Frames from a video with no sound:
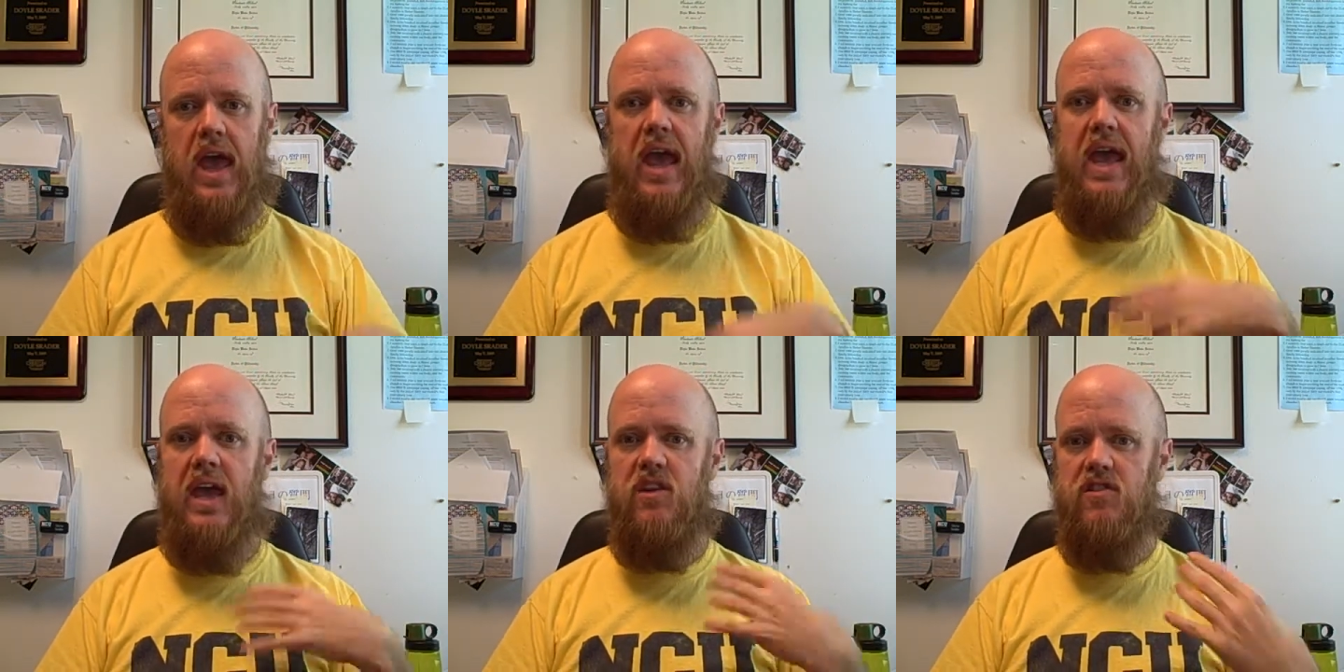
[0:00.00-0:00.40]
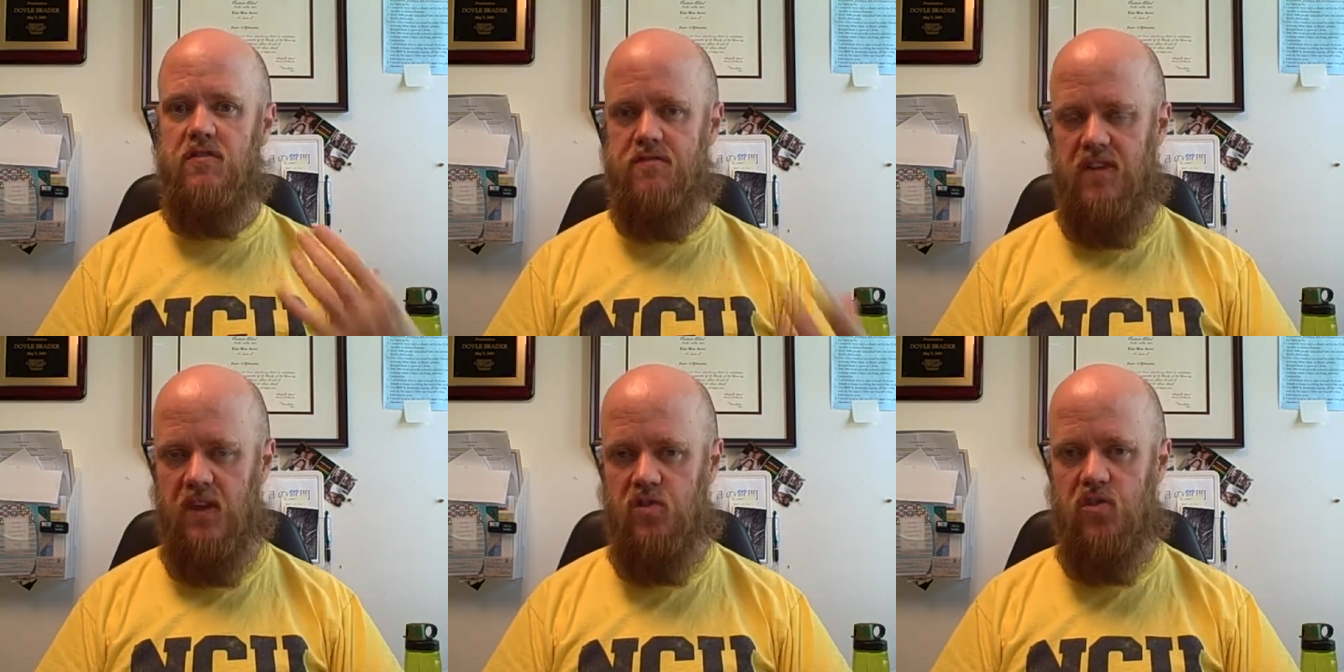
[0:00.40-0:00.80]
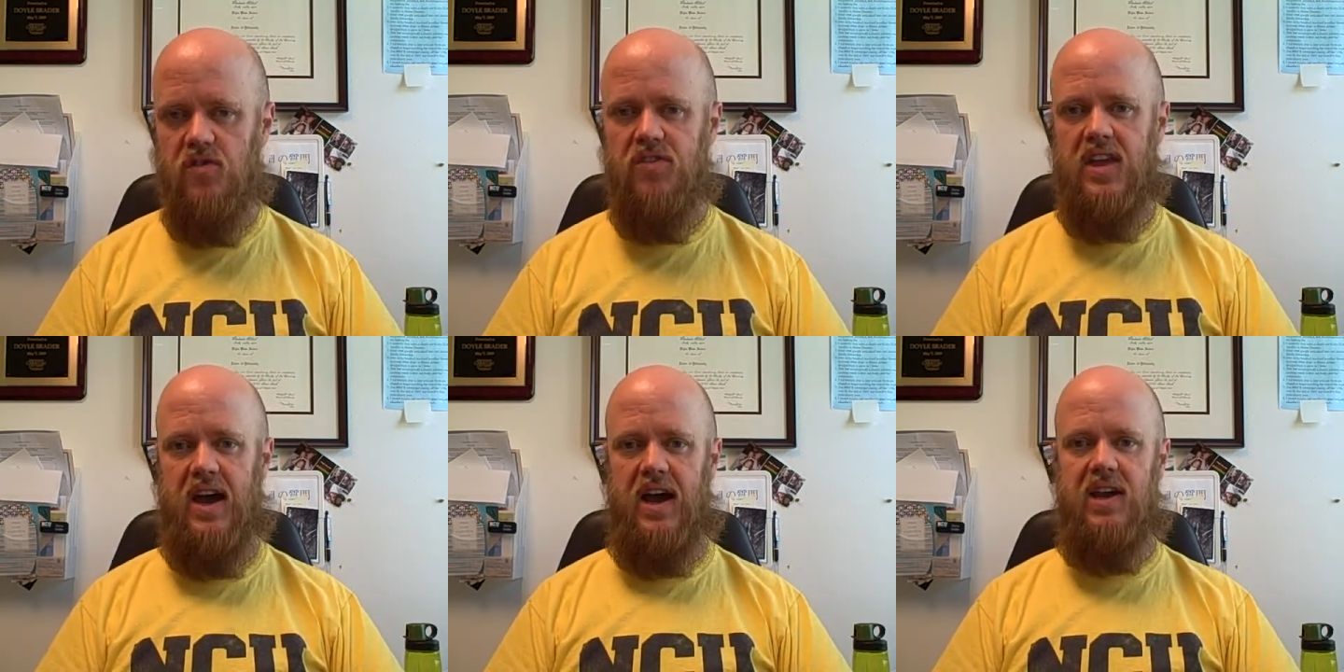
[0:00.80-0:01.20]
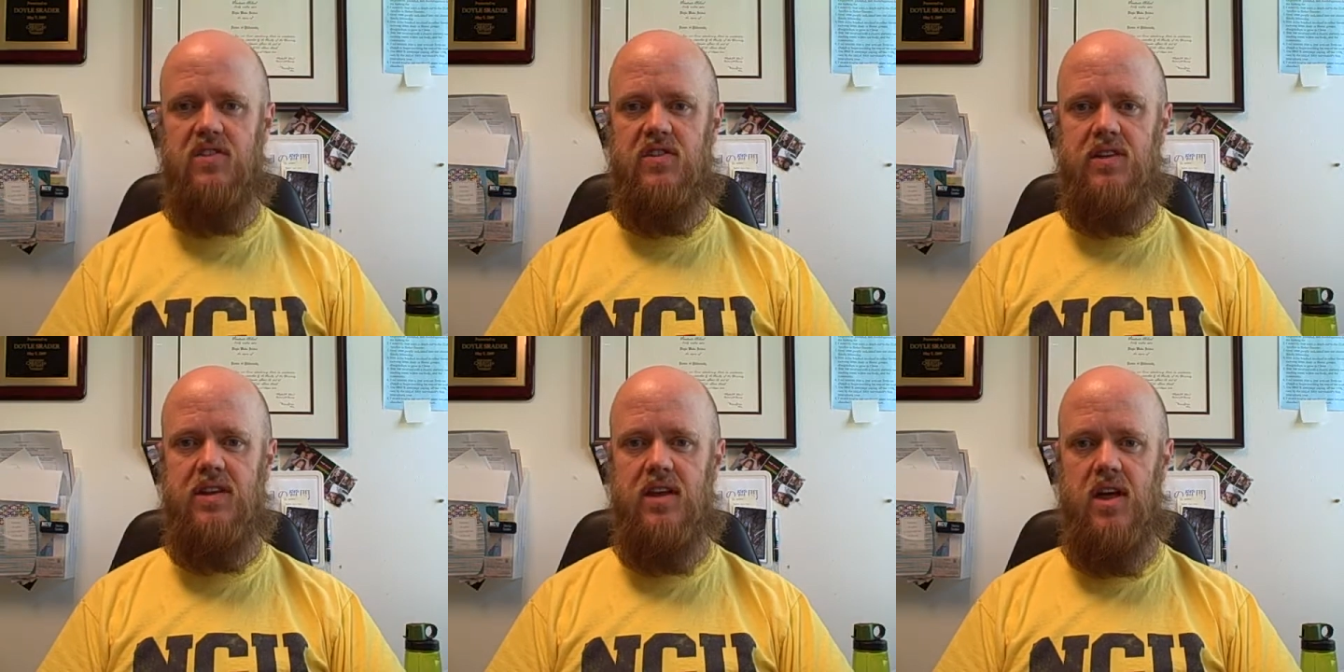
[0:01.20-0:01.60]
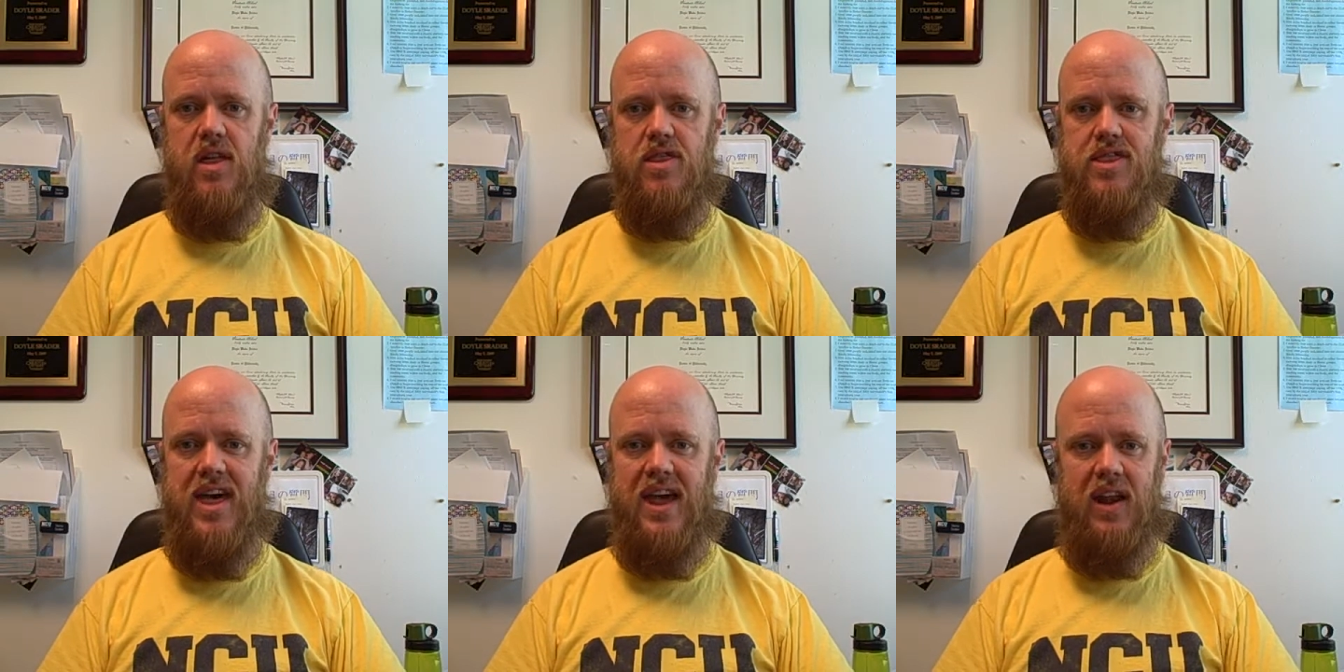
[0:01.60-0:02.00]
a defense of the idea
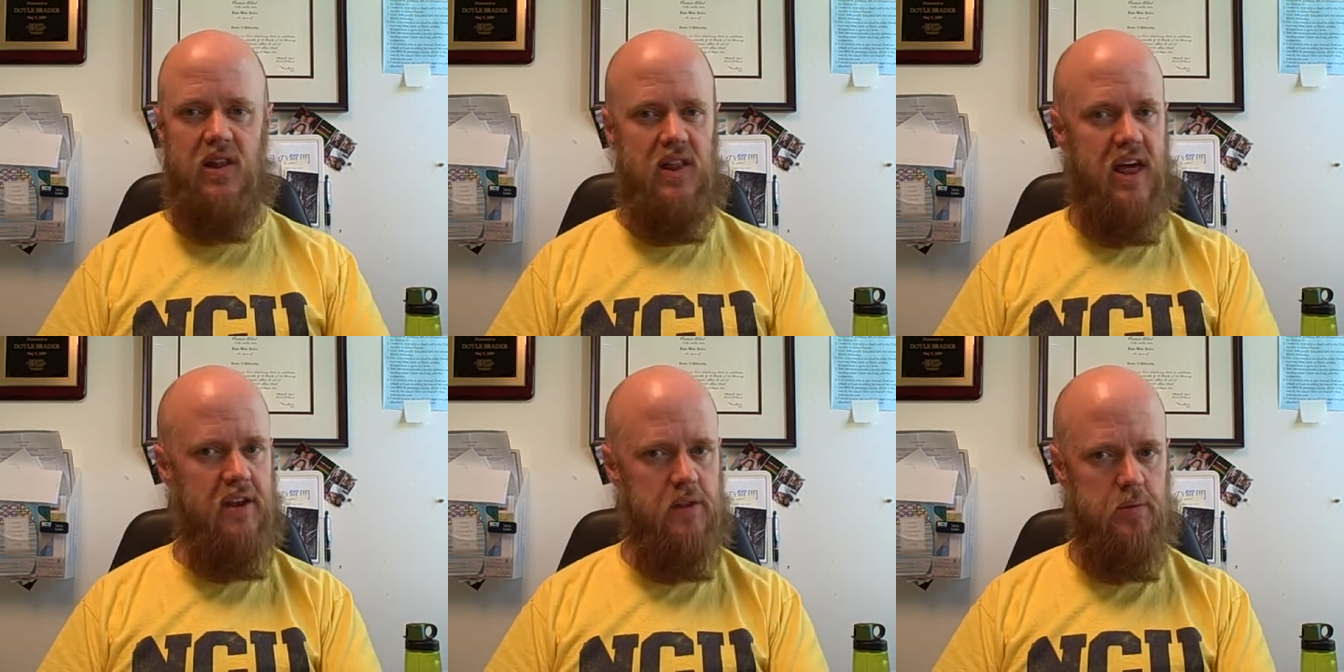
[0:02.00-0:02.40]
that a lot